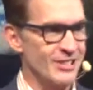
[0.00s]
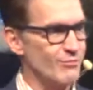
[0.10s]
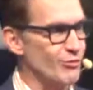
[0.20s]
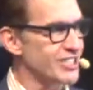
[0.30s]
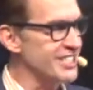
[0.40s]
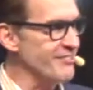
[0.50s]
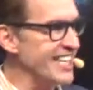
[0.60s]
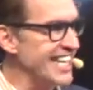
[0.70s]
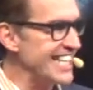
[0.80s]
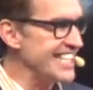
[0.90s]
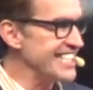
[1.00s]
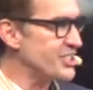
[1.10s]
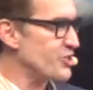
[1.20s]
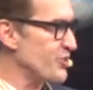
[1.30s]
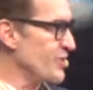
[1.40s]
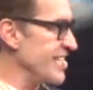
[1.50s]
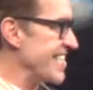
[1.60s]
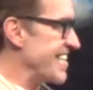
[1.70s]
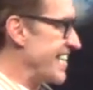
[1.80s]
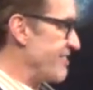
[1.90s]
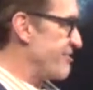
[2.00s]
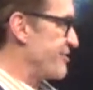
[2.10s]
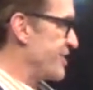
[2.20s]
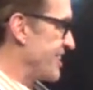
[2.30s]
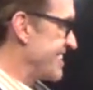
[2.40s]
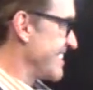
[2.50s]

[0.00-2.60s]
But when something is truly a gift,